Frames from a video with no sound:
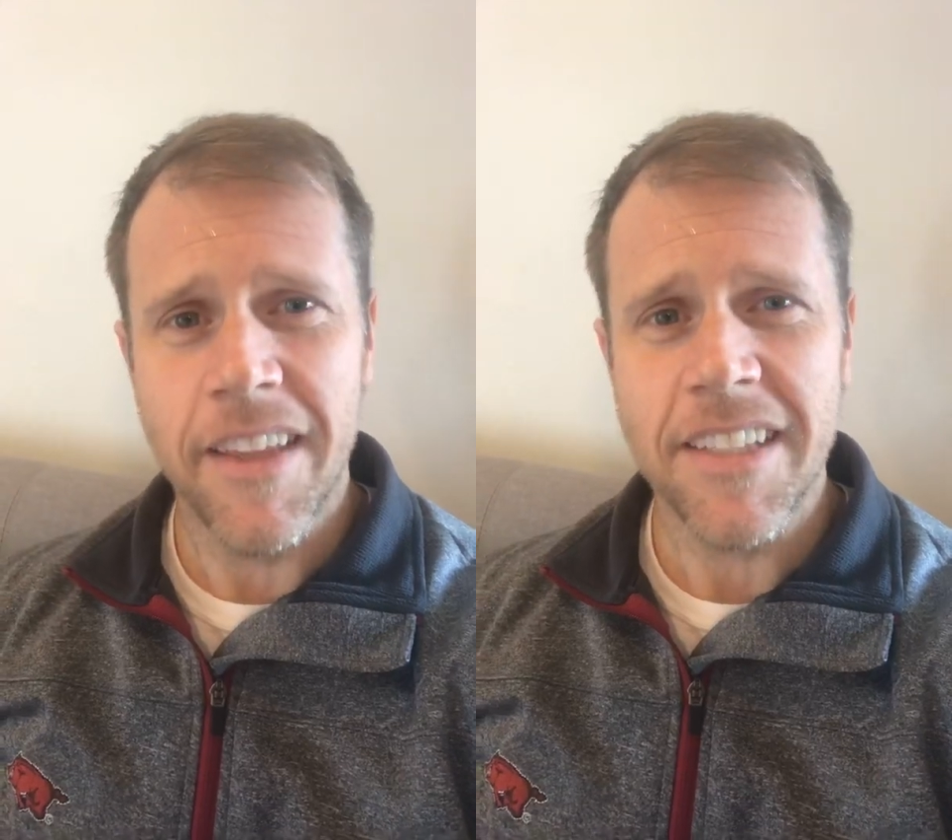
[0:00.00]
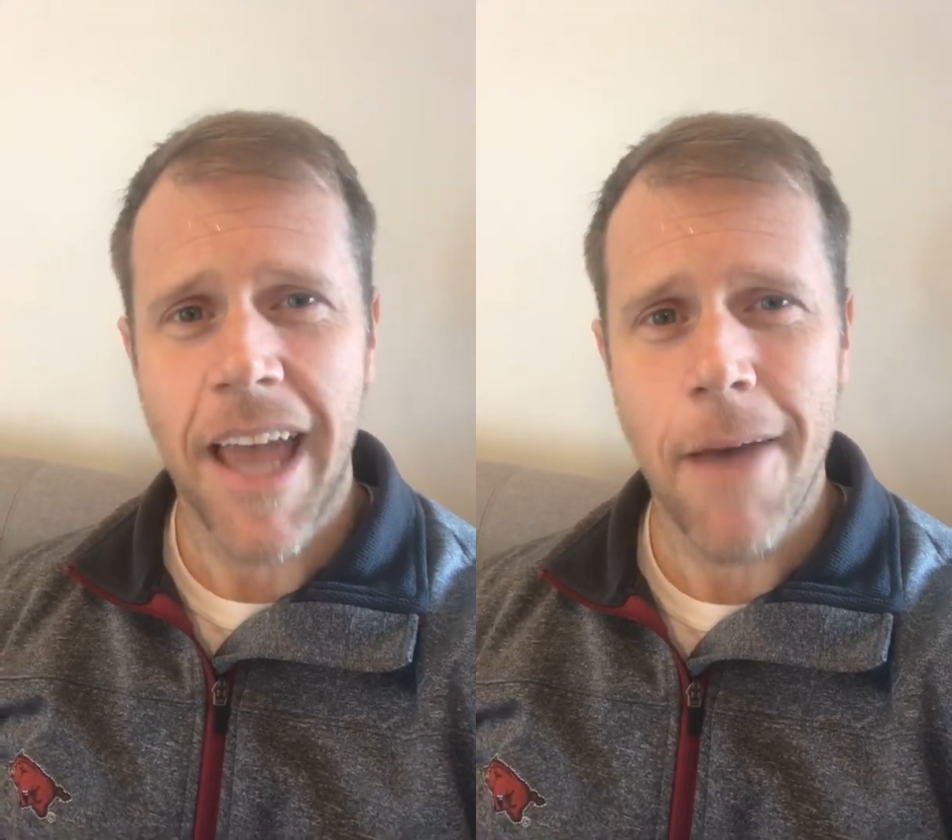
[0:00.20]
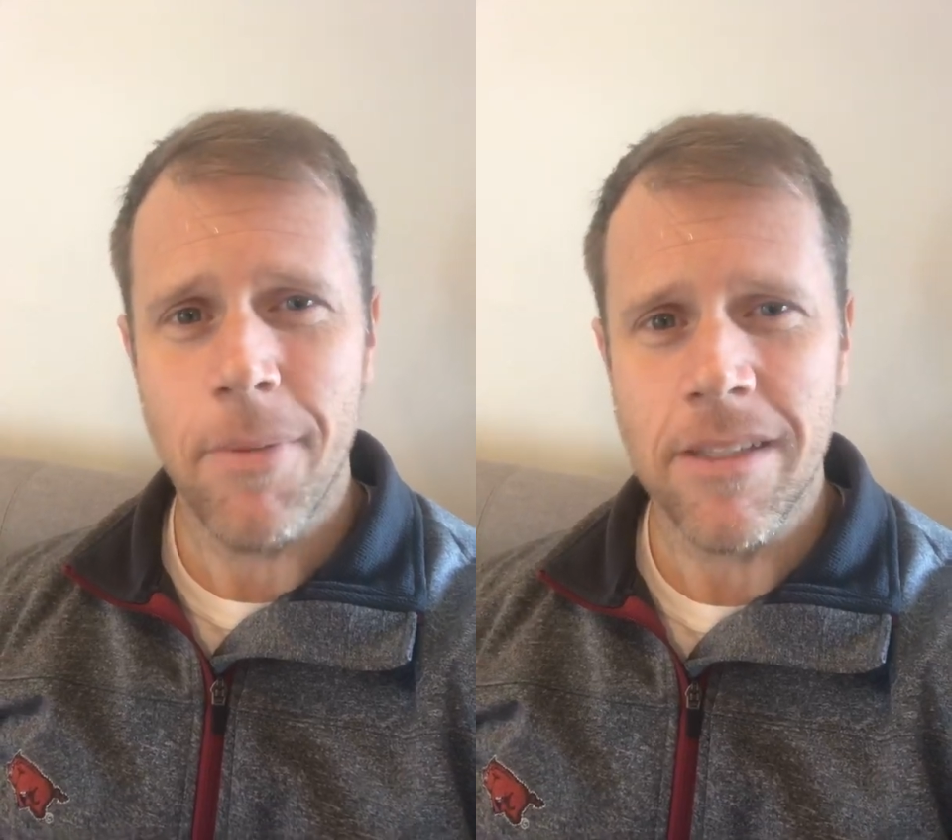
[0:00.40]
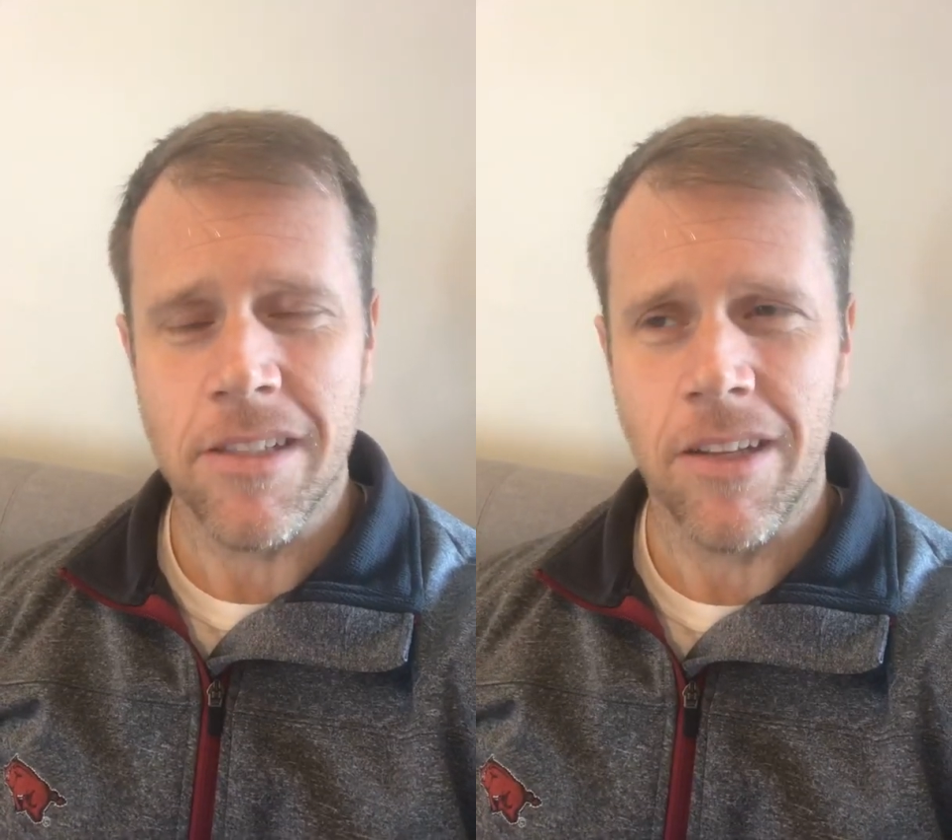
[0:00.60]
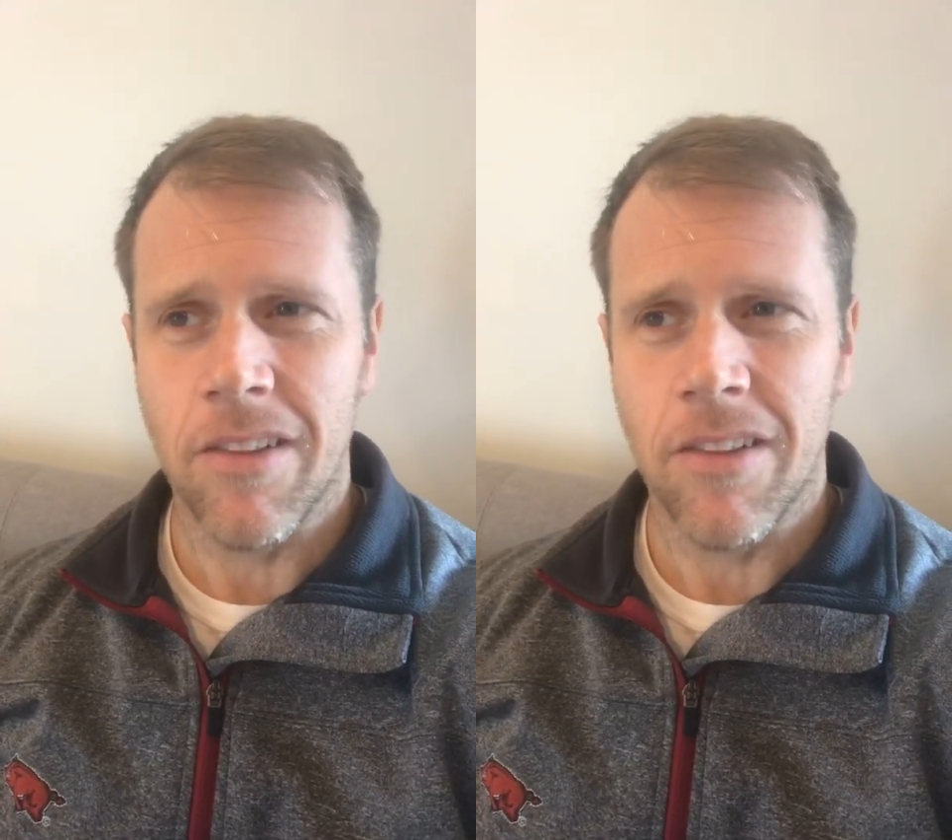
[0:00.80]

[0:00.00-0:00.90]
this happens a